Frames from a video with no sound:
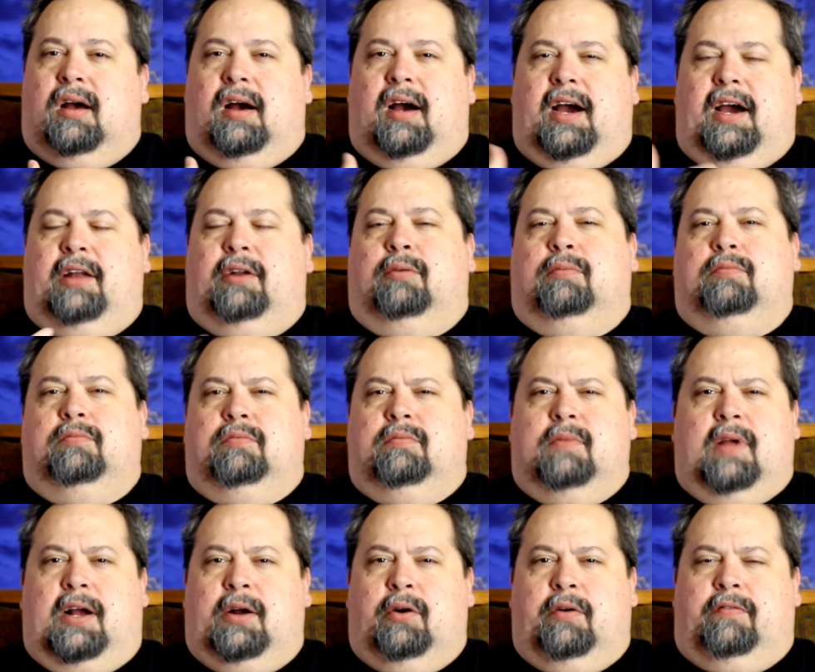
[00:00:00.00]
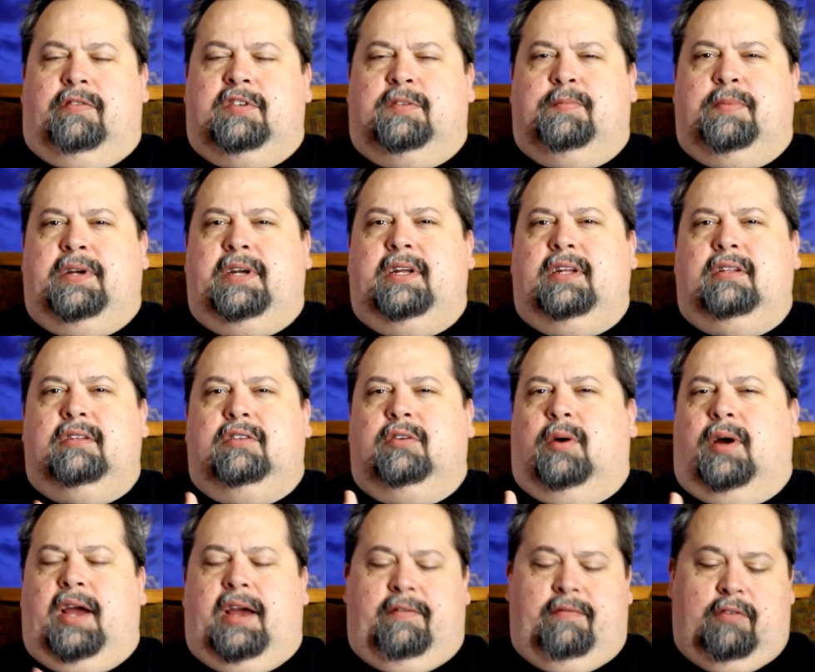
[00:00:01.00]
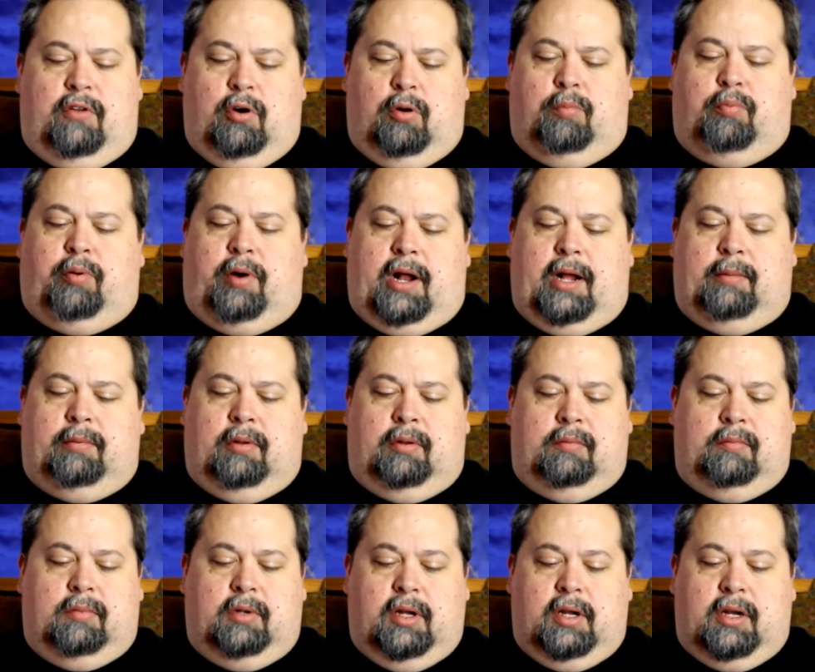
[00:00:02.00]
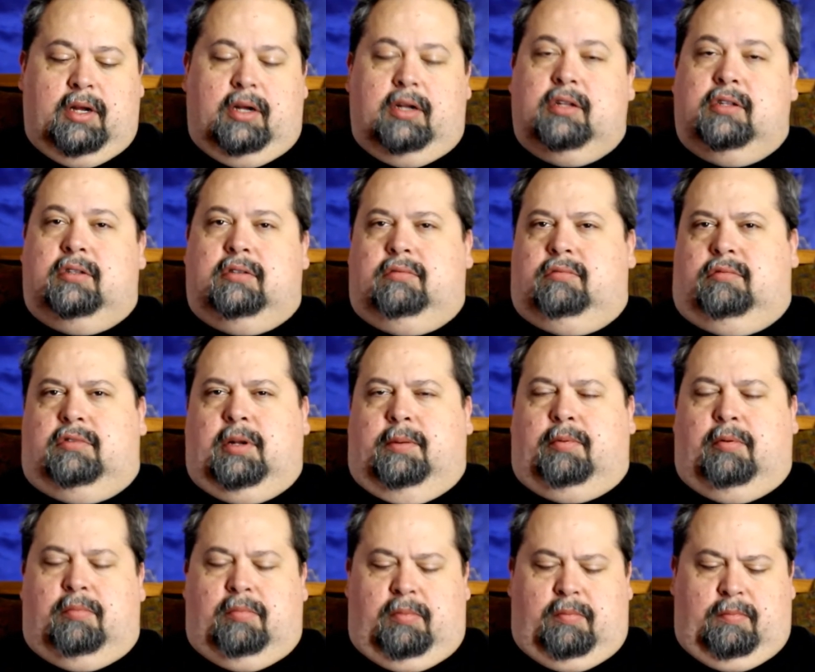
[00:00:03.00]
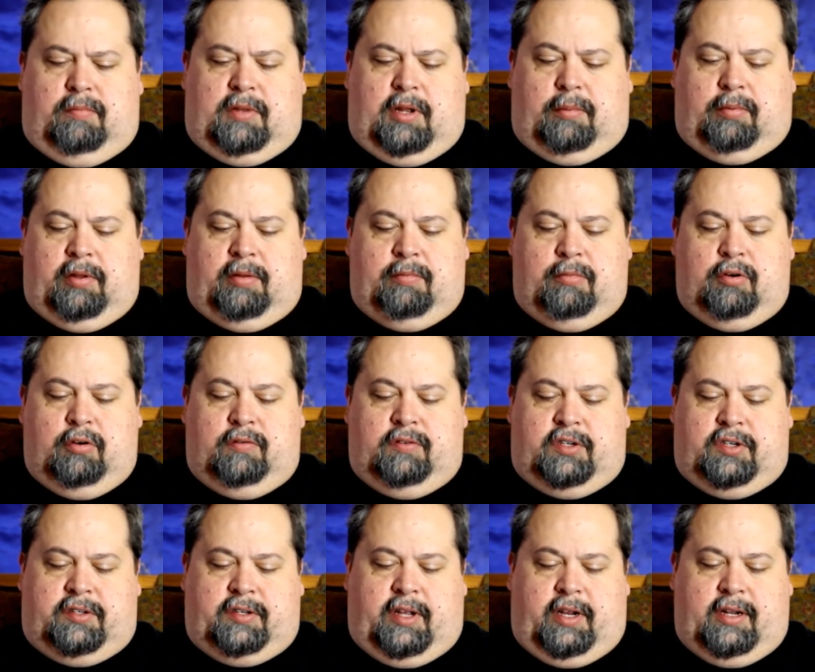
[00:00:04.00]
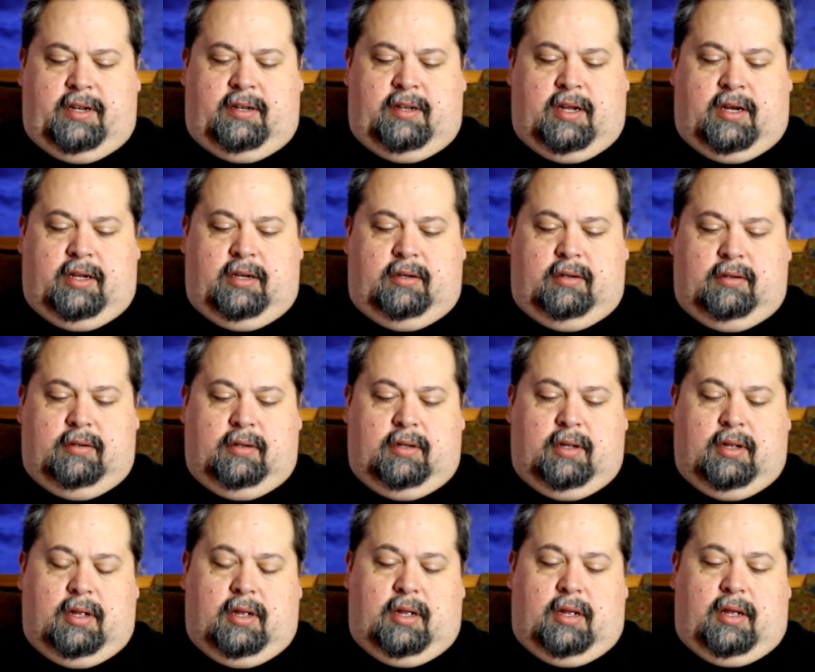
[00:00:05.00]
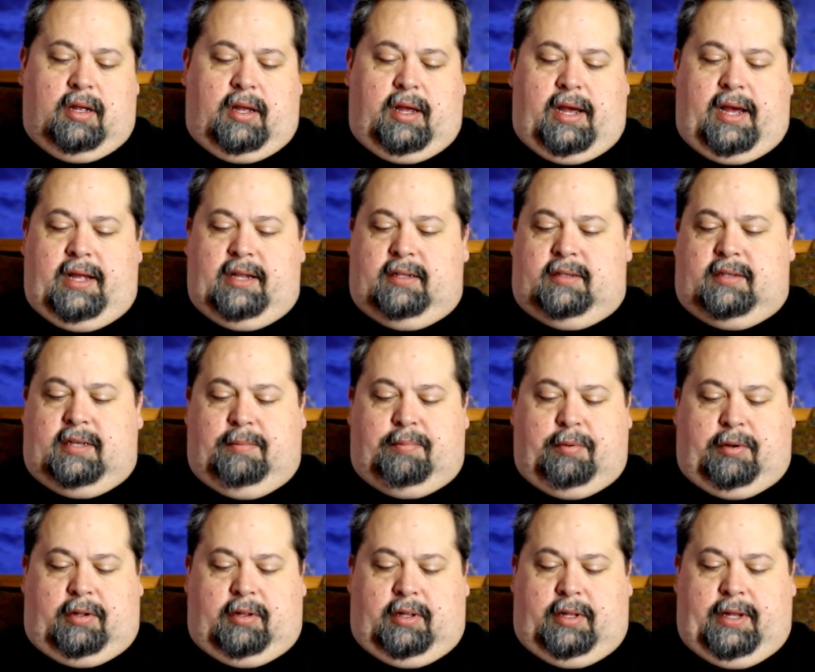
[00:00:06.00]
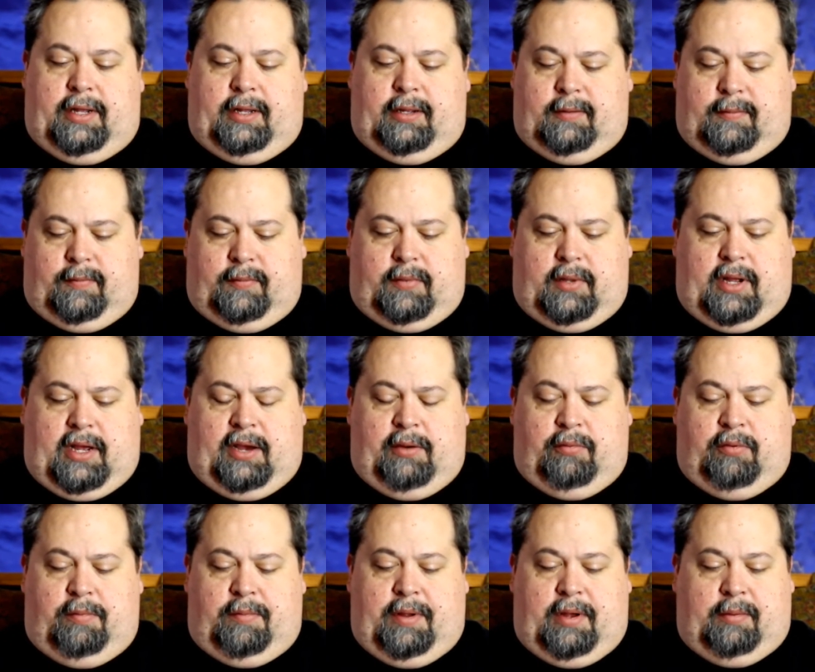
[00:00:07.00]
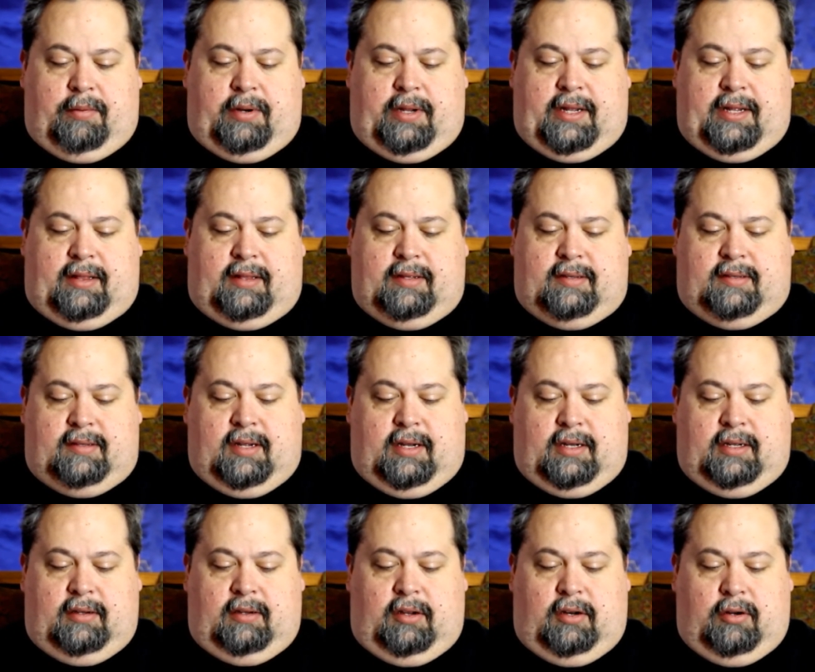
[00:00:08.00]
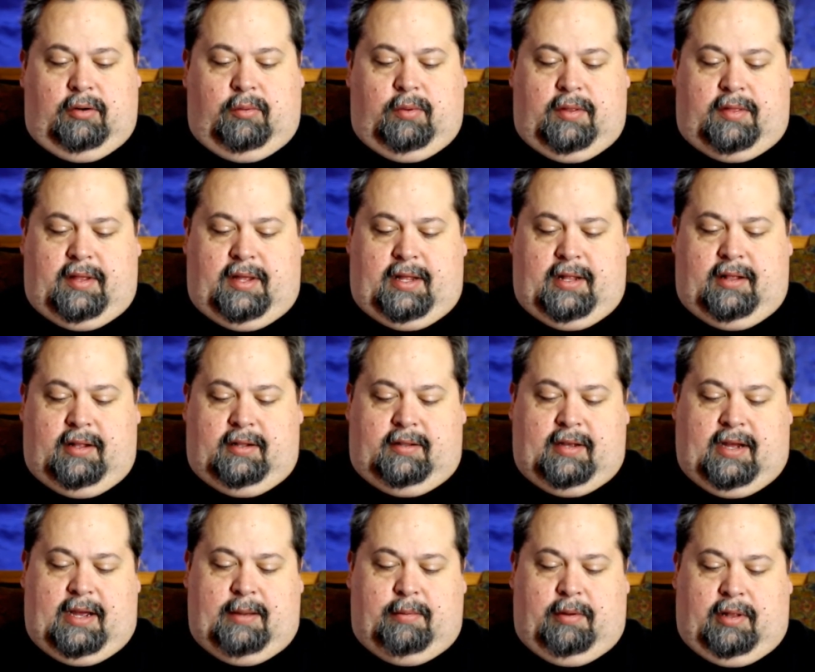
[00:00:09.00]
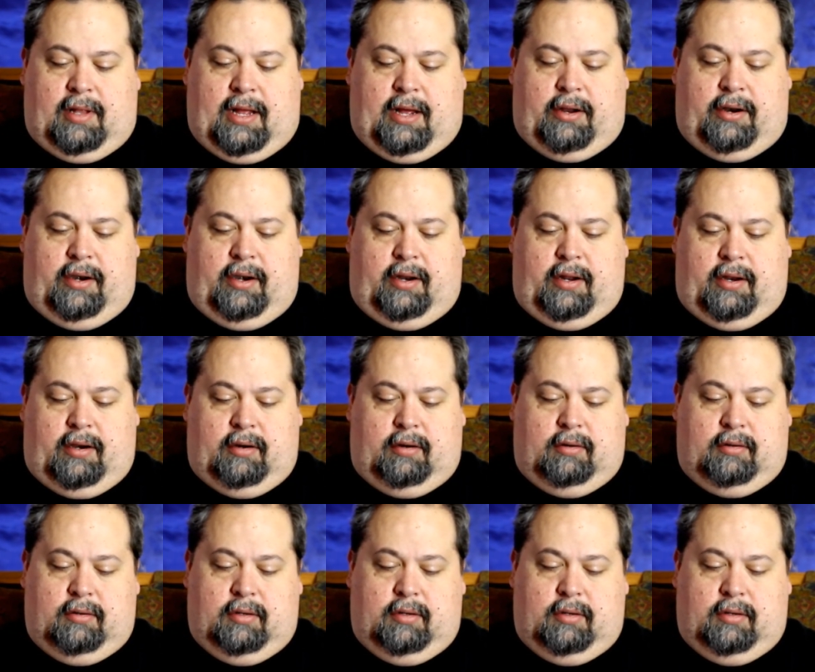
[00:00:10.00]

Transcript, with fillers: I am not going for speed, so I have no problem double, doubling moves just to get it done. And typically, I would be able to get this done, you know, within the time allotted here.